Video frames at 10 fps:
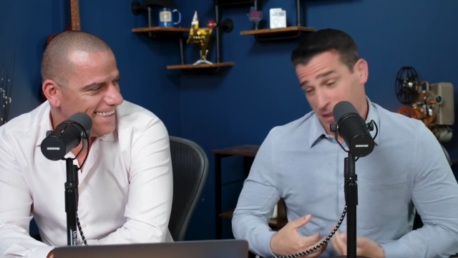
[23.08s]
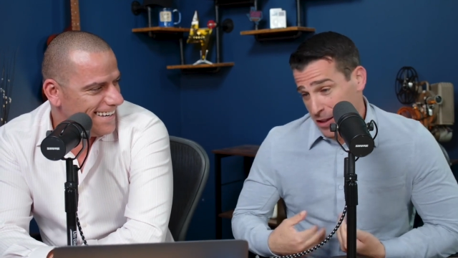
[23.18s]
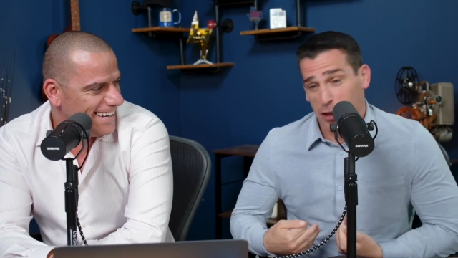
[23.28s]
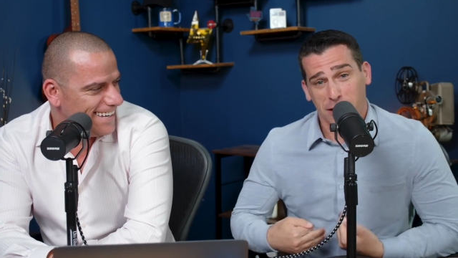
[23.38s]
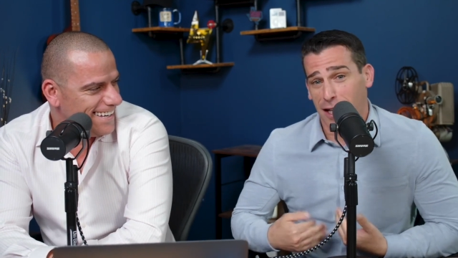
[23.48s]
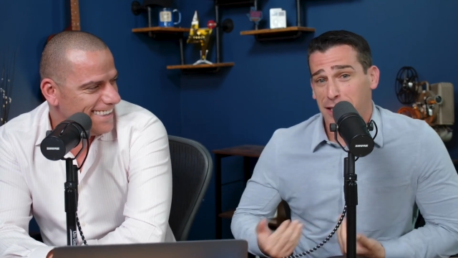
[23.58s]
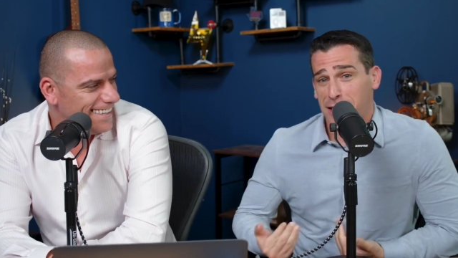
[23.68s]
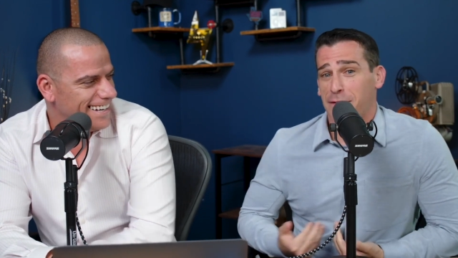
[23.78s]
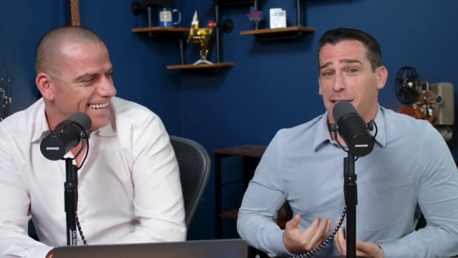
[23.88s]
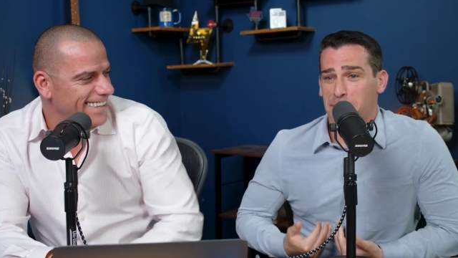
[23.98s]
Speaker 1: there's a lot of stuff
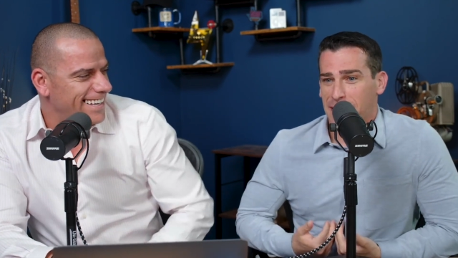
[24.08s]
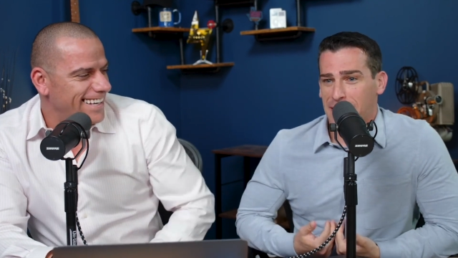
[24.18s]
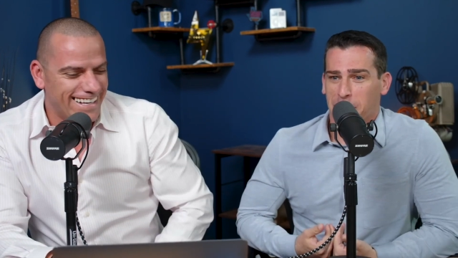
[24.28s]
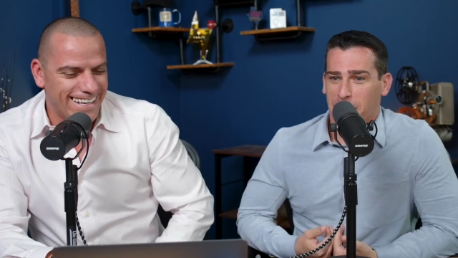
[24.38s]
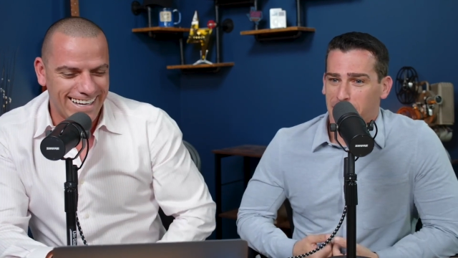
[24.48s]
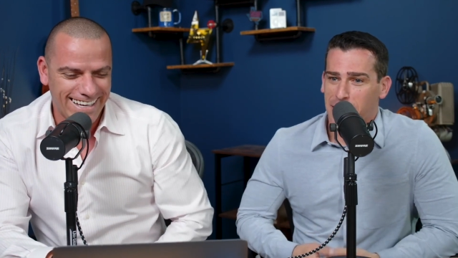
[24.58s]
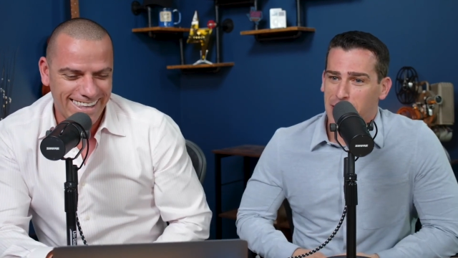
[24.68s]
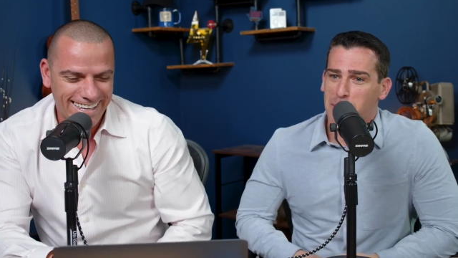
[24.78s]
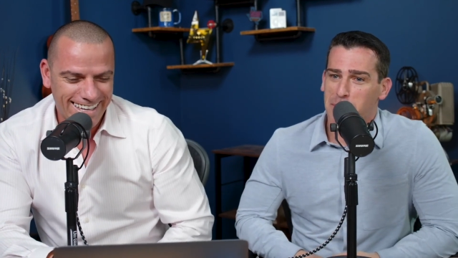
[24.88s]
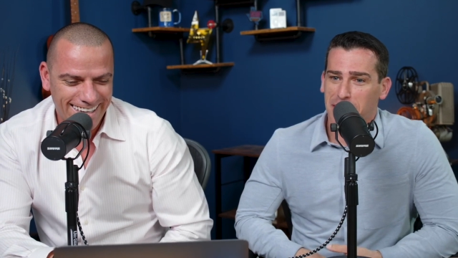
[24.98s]
that's making yeah. money right
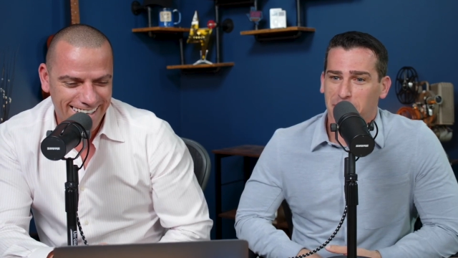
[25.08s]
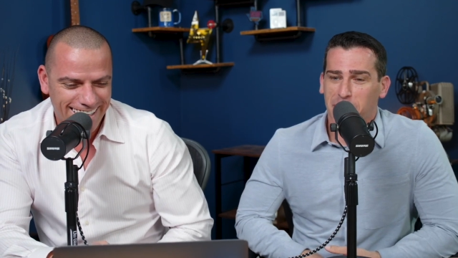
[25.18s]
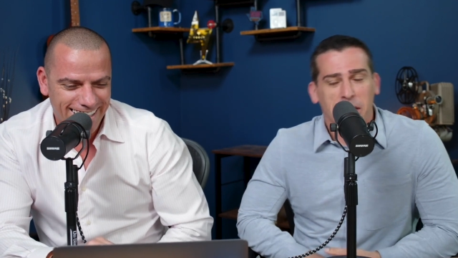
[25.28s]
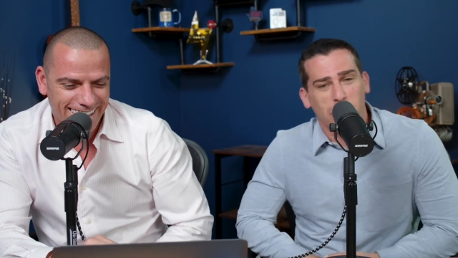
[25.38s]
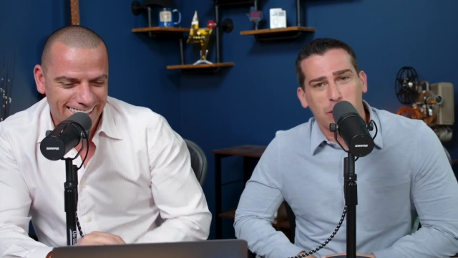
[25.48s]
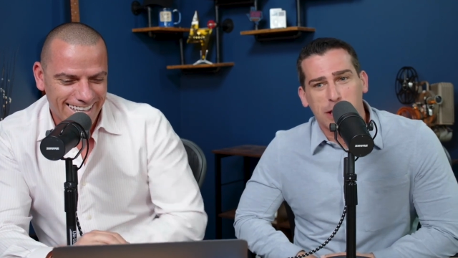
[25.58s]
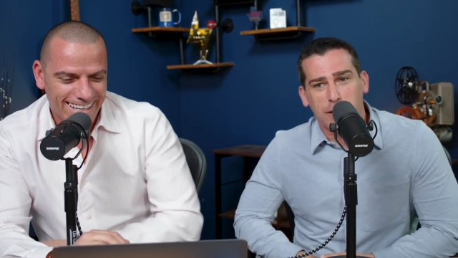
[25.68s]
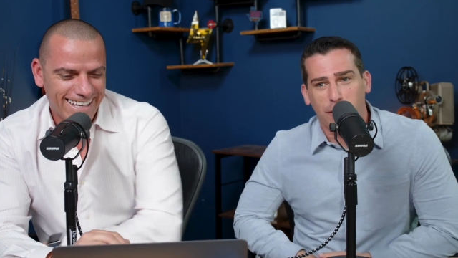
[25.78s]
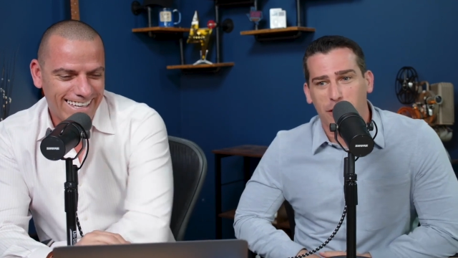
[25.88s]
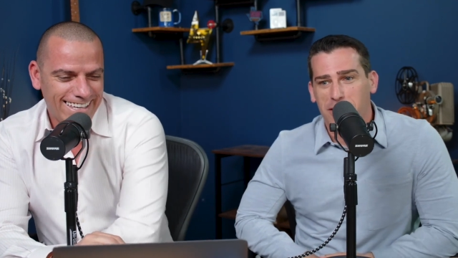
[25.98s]
now, but you know what's
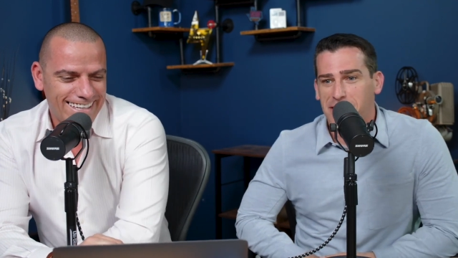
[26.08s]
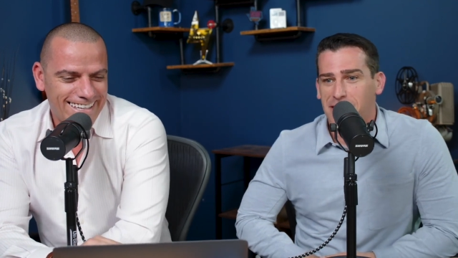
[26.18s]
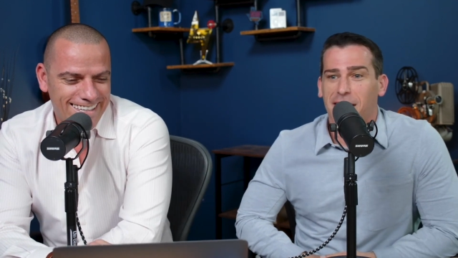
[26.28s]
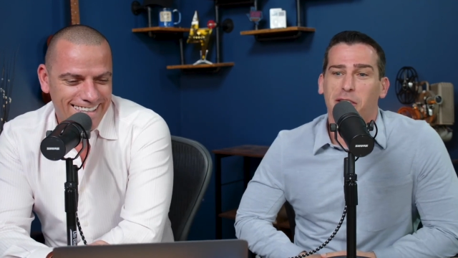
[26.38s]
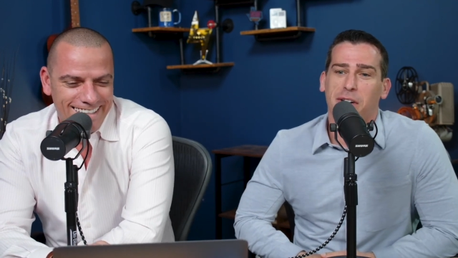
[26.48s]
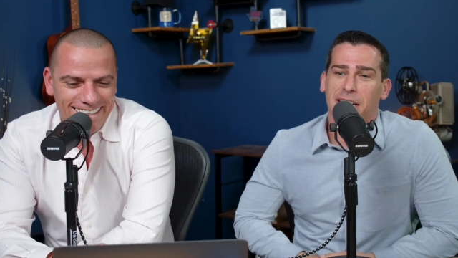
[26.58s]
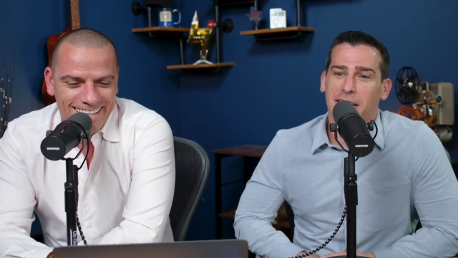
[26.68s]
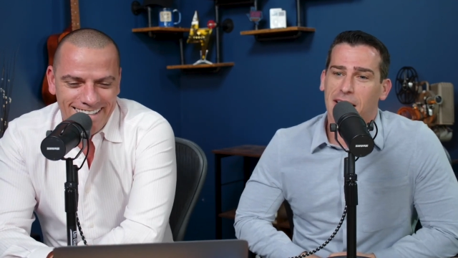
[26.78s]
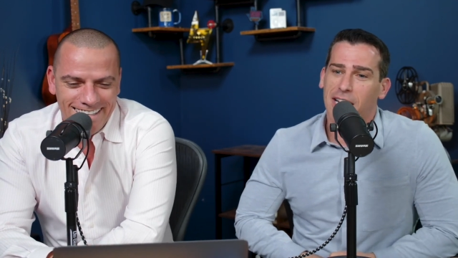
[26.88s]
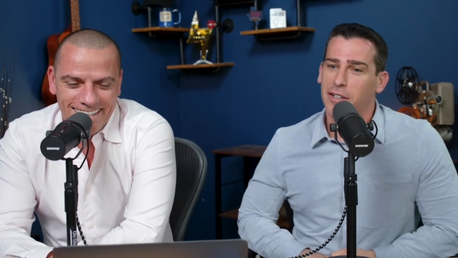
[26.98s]
front and center right
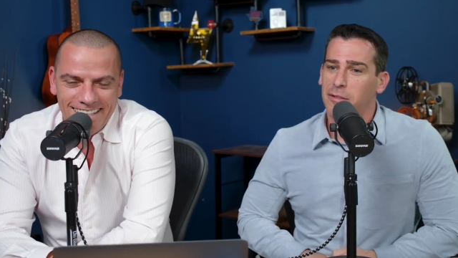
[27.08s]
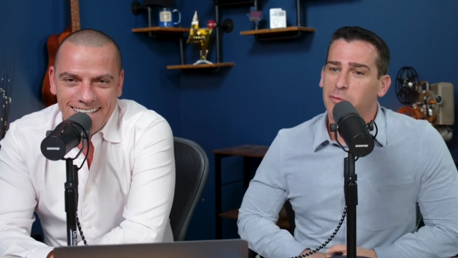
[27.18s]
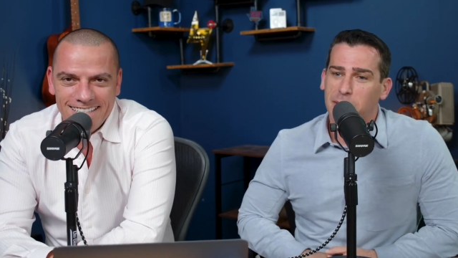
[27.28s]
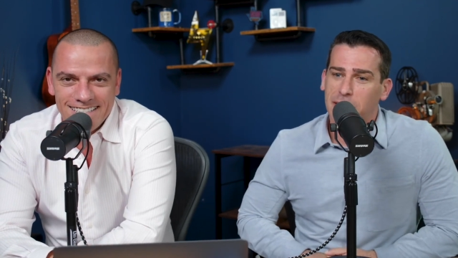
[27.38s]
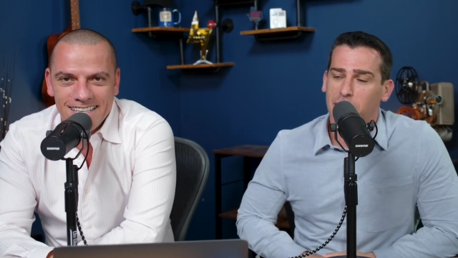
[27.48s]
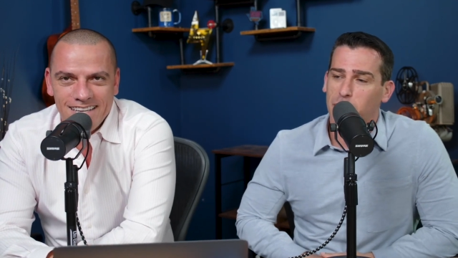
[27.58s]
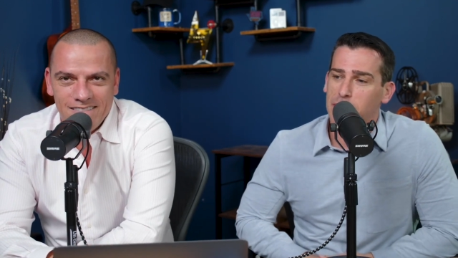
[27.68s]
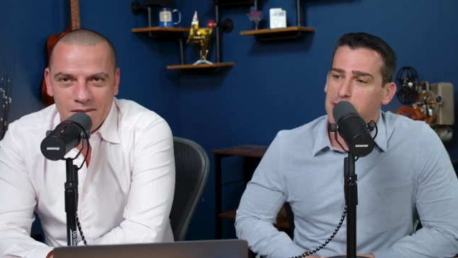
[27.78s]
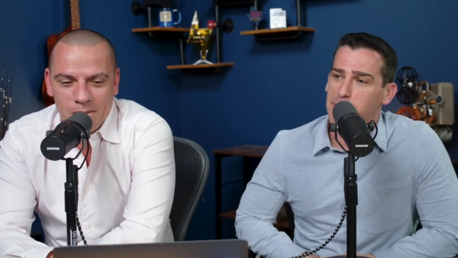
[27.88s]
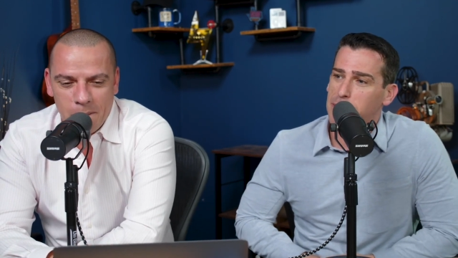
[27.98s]
now, and it's, you know um,
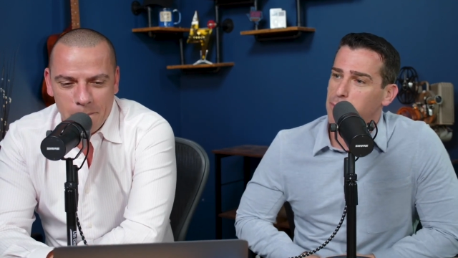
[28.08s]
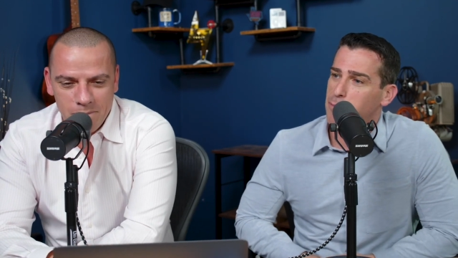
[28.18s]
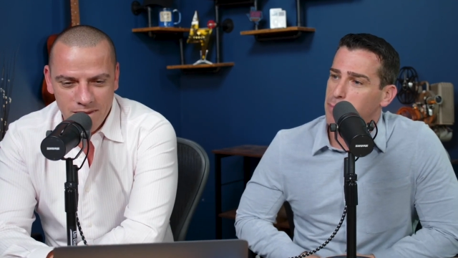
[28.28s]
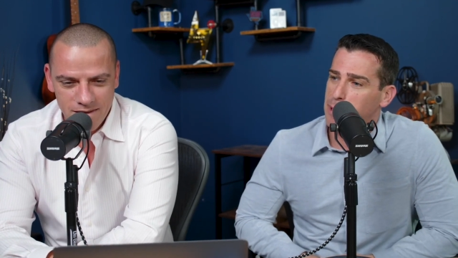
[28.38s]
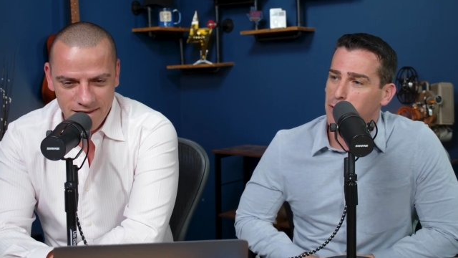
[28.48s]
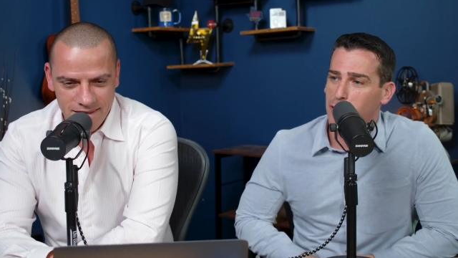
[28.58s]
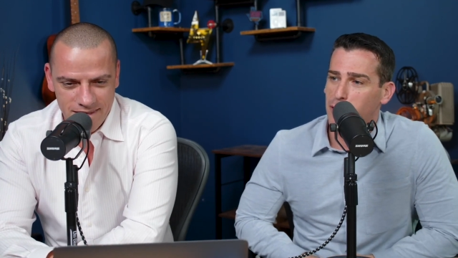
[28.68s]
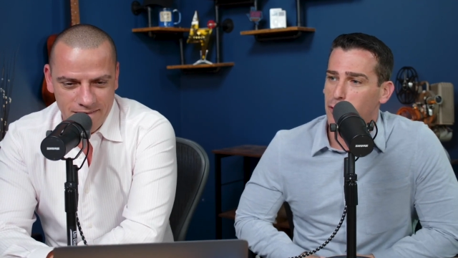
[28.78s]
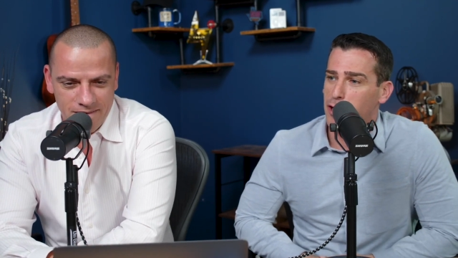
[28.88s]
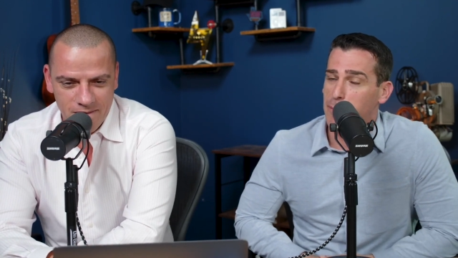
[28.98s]
what's people people are
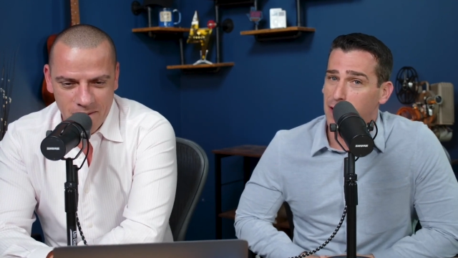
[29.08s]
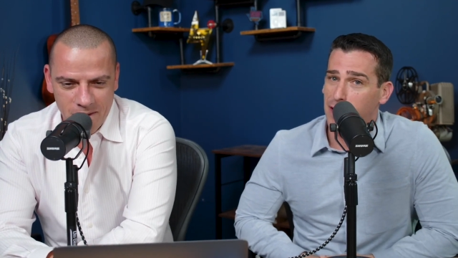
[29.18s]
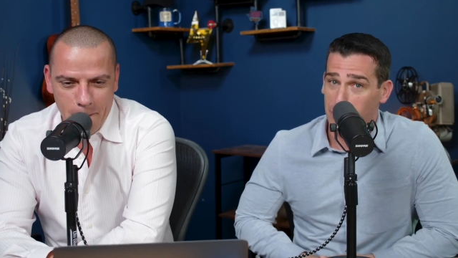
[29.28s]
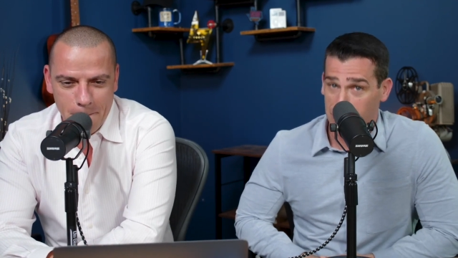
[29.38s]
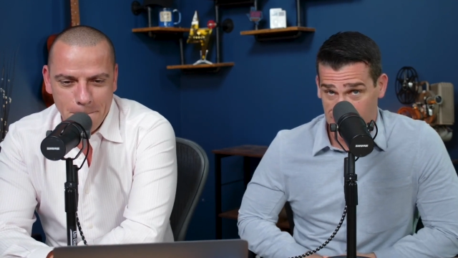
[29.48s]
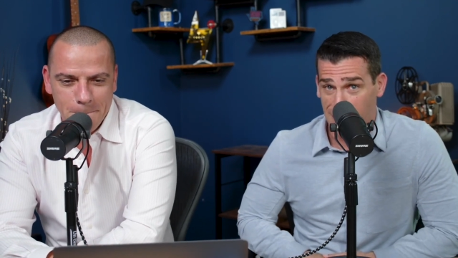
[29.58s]
worried about, and what's not